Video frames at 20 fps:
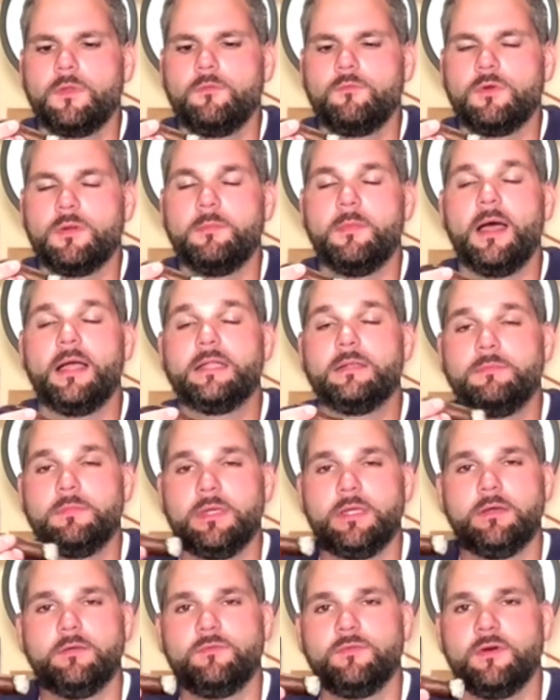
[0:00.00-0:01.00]
reminded
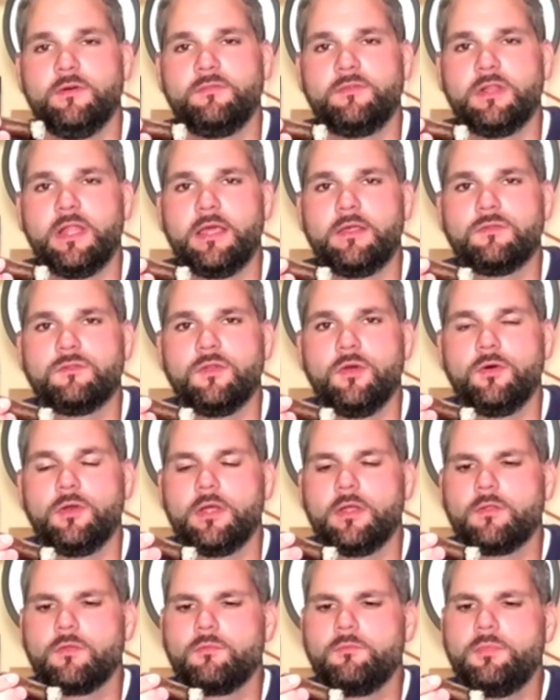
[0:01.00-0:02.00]
me of glazed
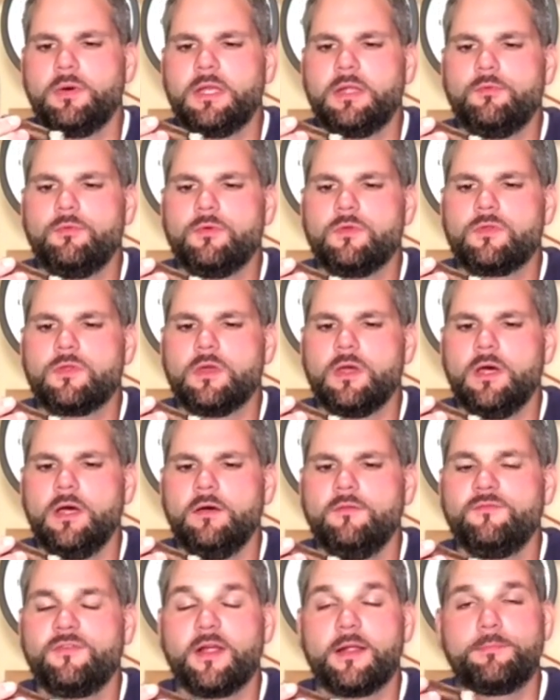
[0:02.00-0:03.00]
donuts. But it was
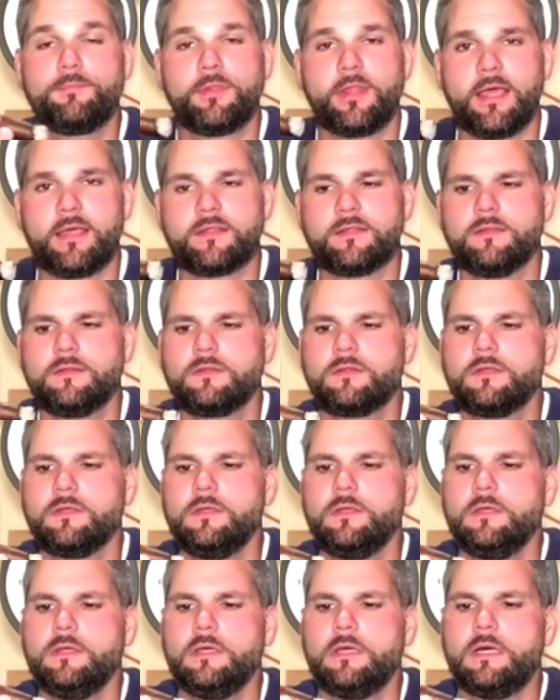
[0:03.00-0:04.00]
very pleasant.
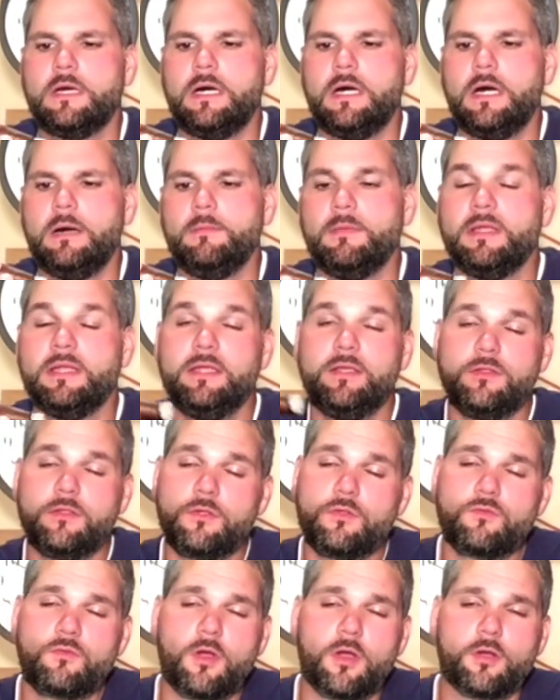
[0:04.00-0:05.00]
It is a
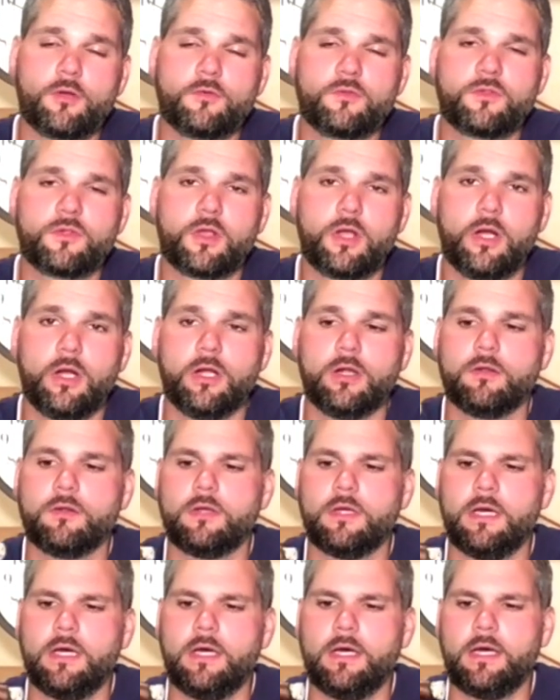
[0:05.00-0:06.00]
stronger cigar.
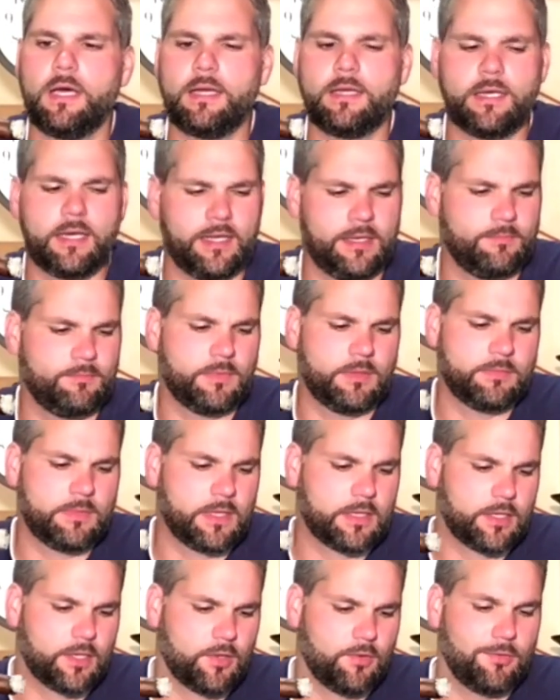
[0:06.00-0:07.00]
I'm not
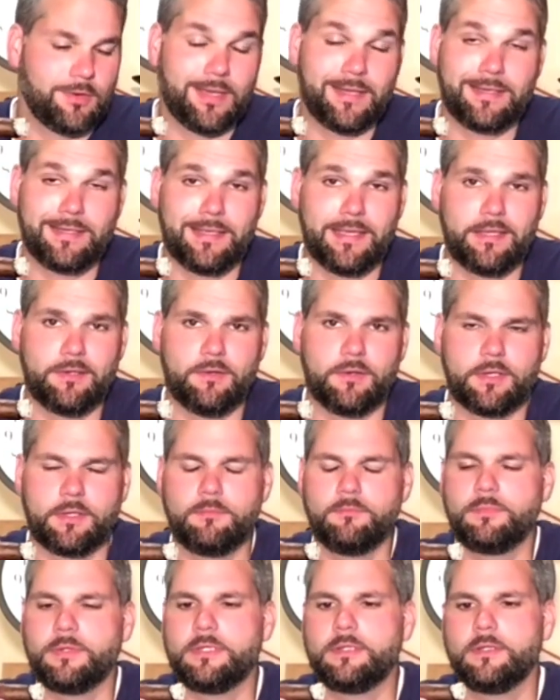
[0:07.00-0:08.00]
going to go 98 on it,
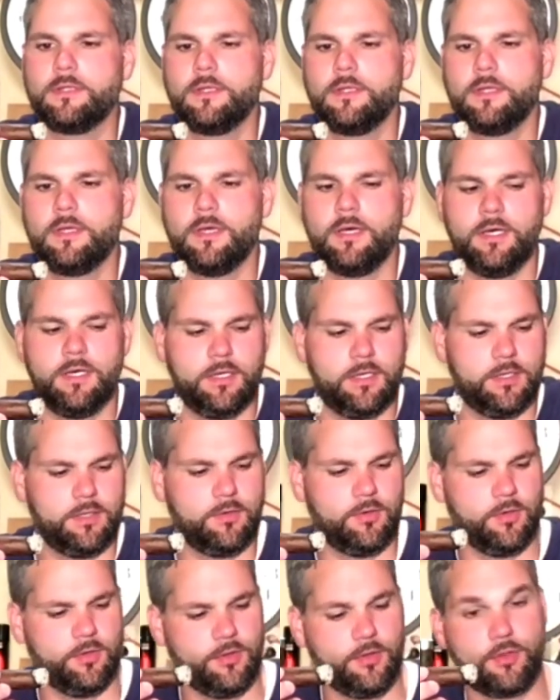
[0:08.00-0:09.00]
but
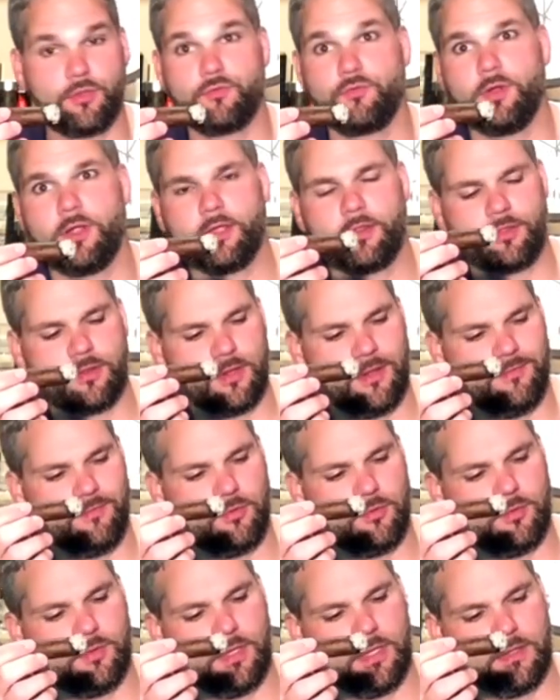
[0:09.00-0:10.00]
on the strength
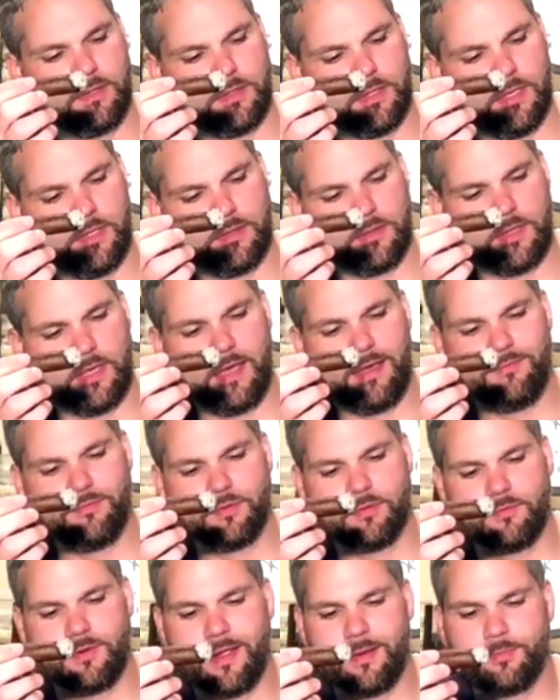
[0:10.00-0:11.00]
level as they have on
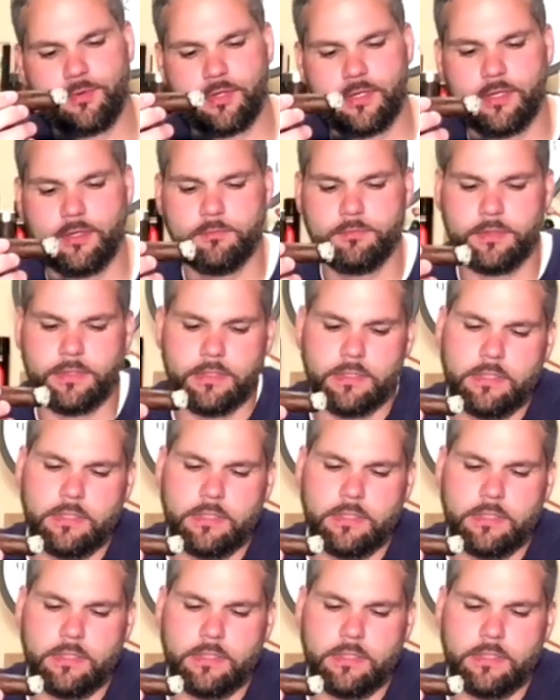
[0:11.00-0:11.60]
the wrapper here.